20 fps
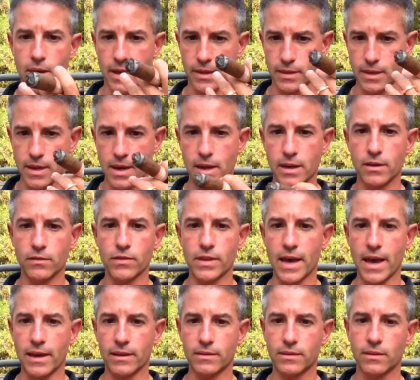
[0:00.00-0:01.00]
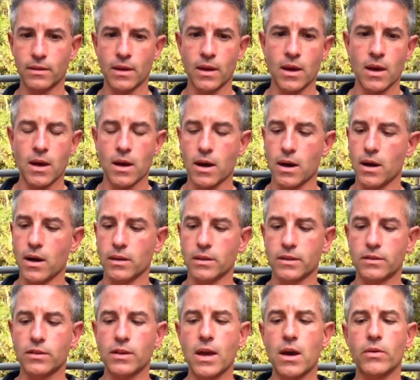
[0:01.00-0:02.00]
at the end of that.
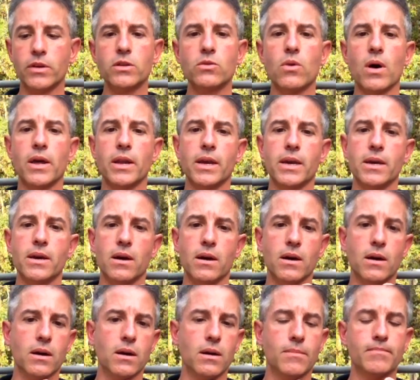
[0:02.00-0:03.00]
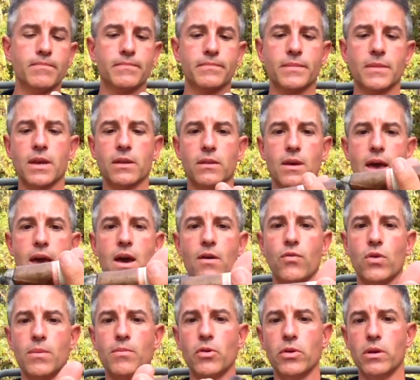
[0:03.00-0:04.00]
Let's see how we do on a at the
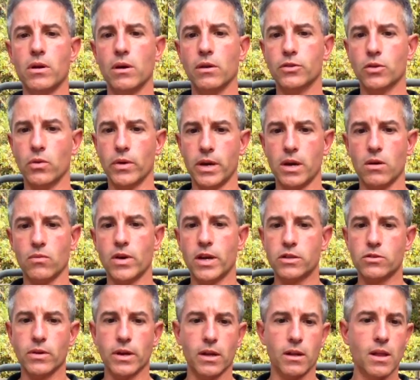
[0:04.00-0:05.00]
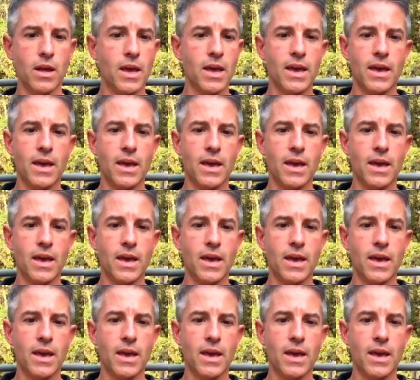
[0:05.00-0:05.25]
halfway point also a retrohale.